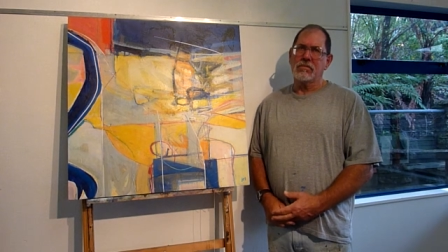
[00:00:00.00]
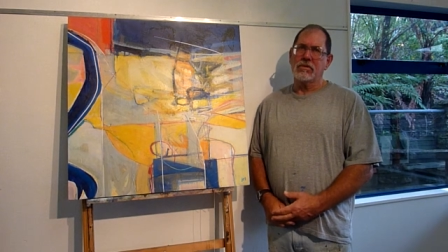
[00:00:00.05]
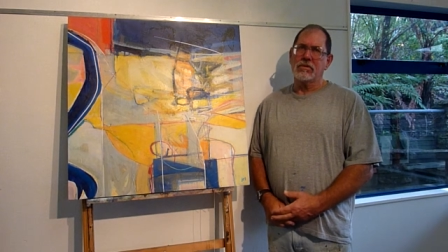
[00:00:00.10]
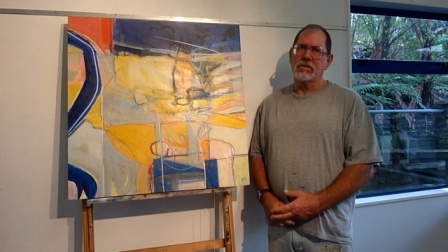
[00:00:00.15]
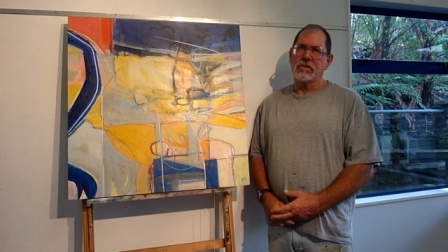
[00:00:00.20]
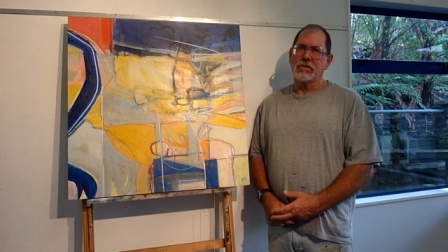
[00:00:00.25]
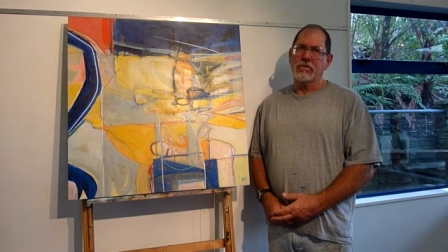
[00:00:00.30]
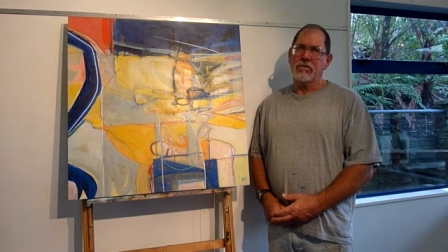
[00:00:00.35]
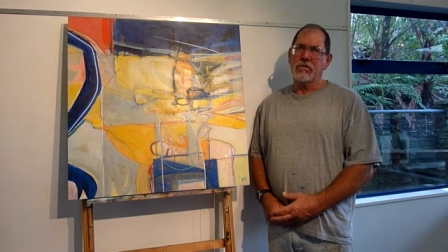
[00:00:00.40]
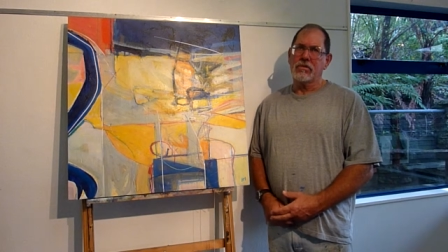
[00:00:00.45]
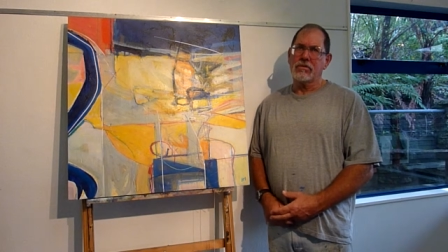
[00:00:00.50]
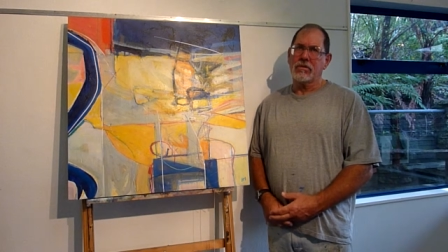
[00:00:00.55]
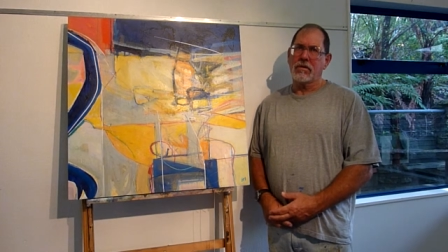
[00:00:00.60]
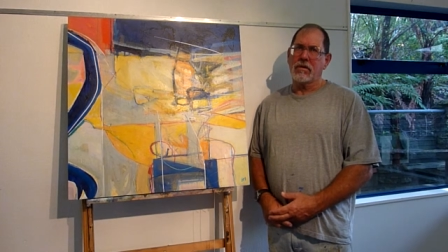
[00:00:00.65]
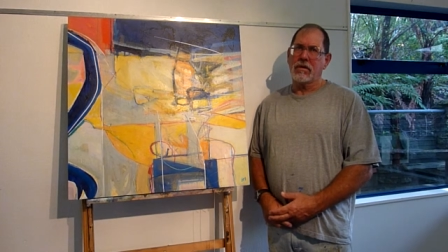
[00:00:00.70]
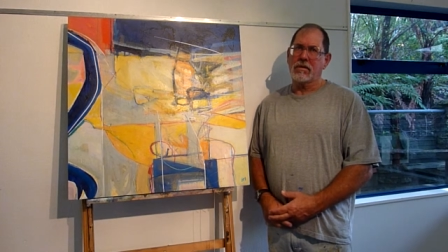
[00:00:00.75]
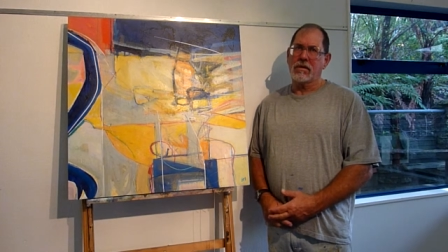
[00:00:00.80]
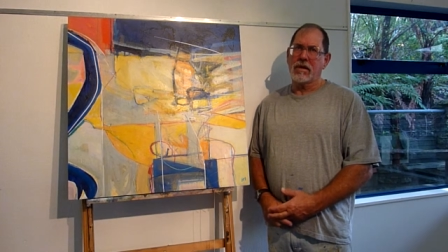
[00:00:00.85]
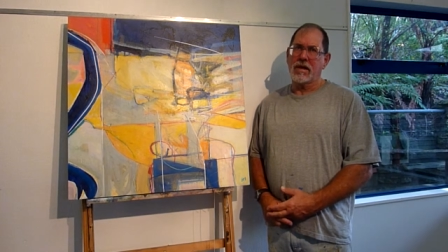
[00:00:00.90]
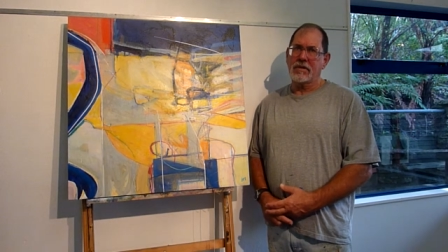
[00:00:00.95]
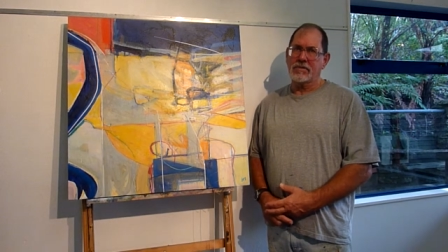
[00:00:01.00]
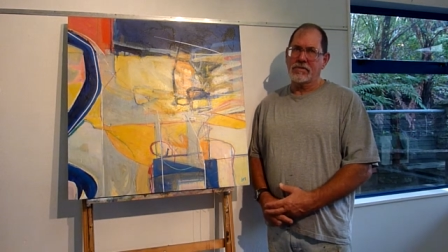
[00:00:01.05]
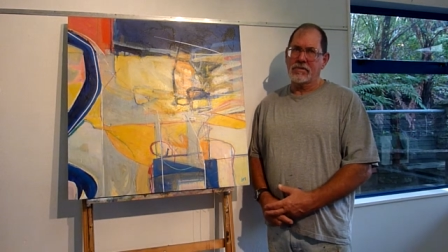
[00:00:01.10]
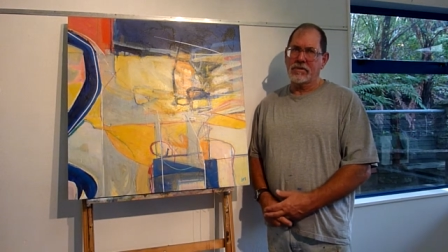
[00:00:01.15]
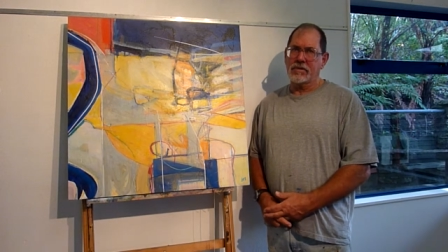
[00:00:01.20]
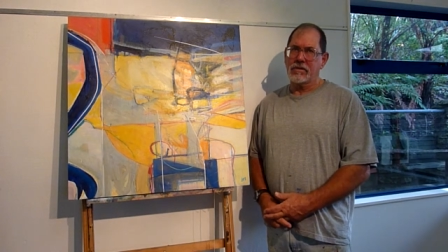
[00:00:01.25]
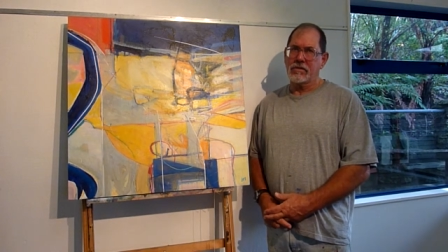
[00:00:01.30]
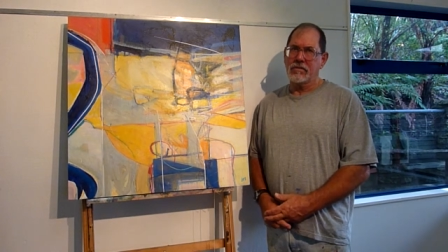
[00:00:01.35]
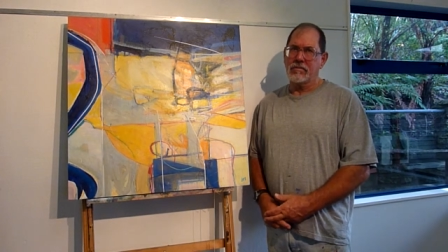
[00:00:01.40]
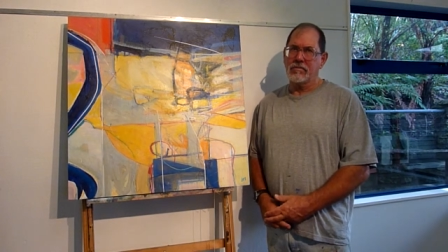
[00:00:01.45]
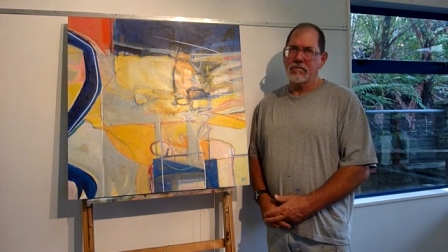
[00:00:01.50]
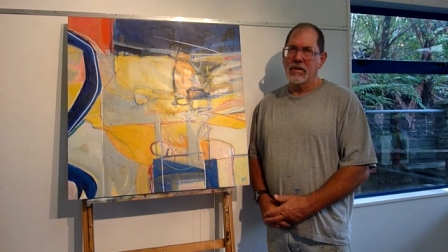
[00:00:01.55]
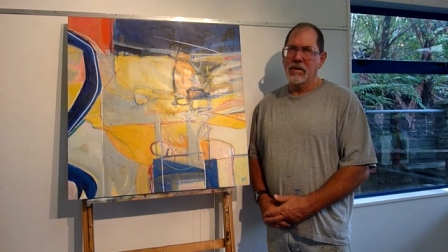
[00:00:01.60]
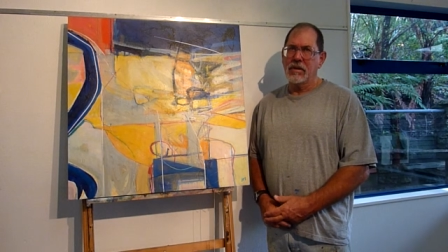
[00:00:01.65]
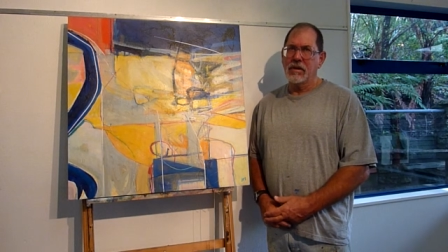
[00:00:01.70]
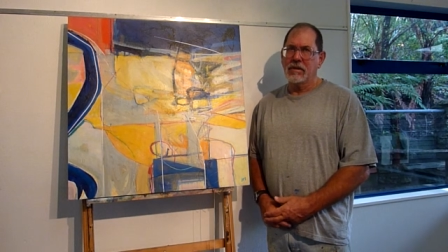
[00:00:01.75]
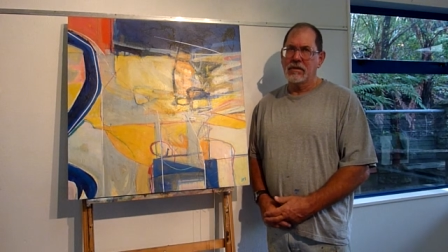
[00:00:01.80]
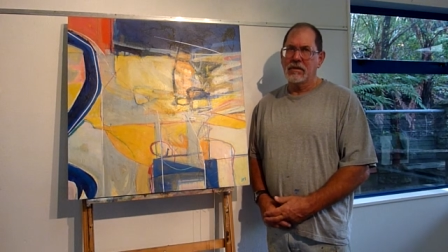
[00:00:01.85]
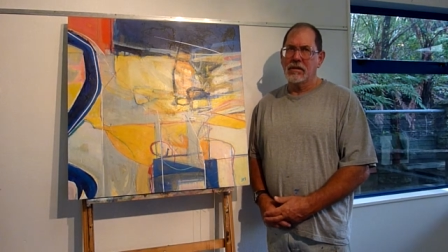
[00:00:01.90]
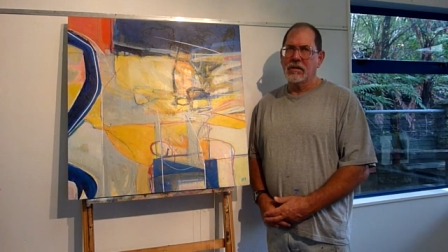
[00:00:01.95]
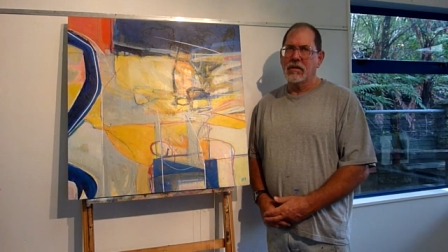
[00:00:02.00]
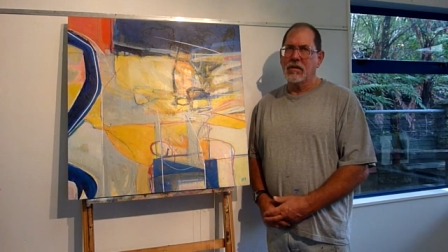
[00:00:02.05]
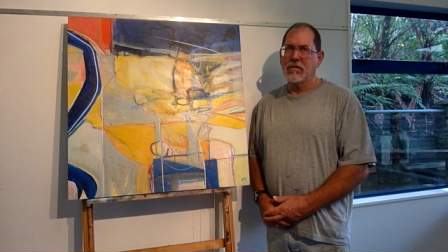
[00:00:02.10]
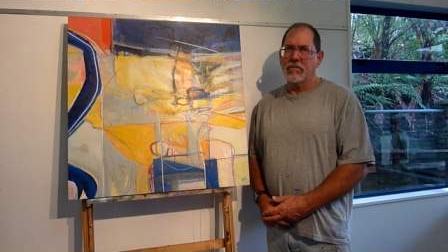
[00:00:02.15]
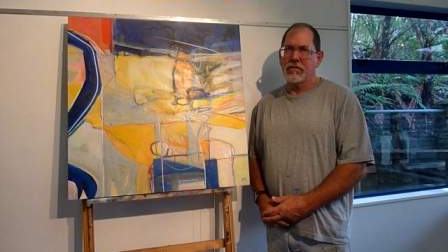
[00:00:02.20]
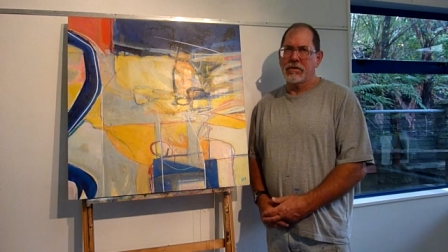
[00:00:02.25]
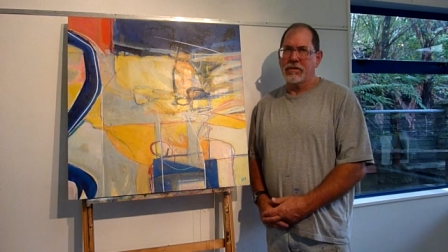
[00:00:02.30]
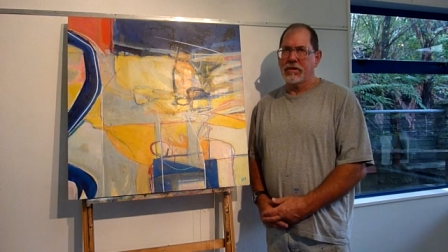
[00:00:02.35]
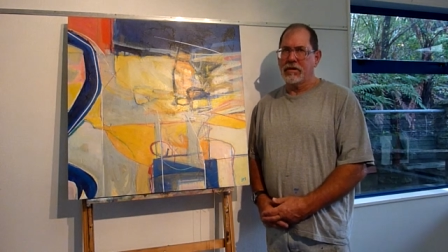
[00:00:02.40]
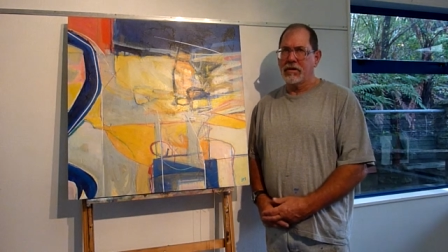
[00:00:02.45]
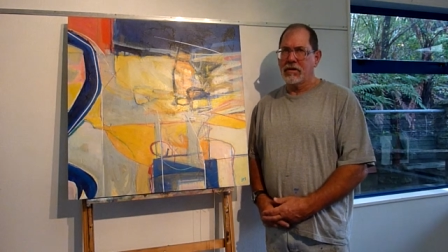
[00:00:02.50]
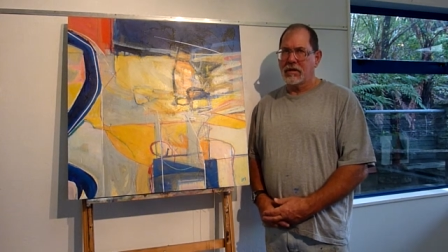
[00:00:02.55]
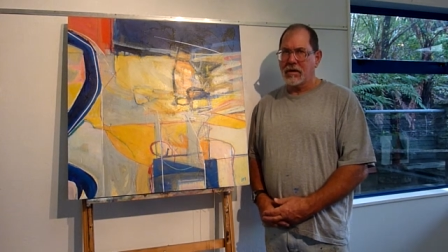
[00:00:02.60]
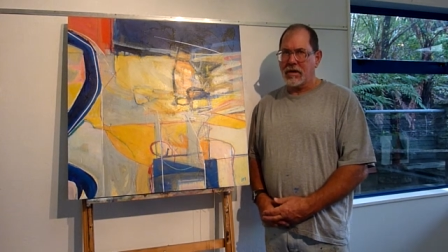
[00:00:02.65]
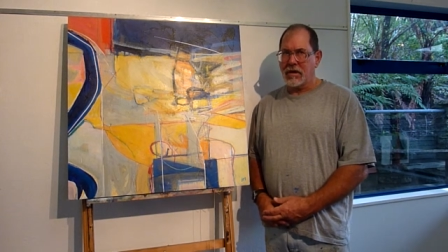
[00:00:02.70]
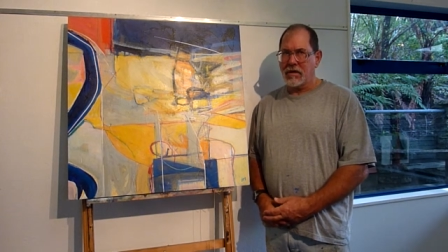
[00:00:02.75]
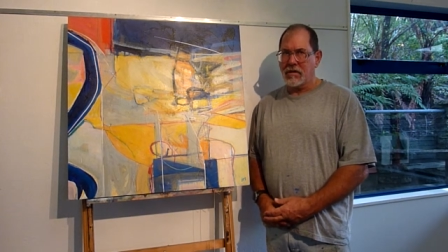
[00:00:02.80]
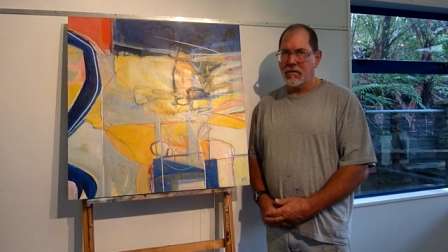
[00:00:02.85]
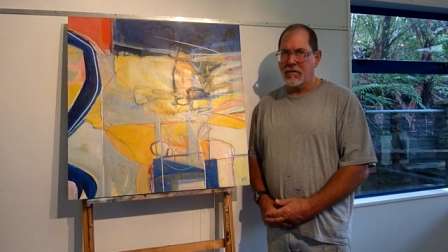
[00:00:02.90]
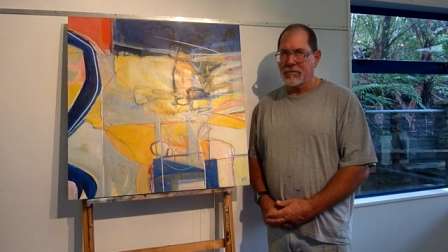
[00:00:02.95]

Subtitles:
was at North Art last year, a little over a year ago,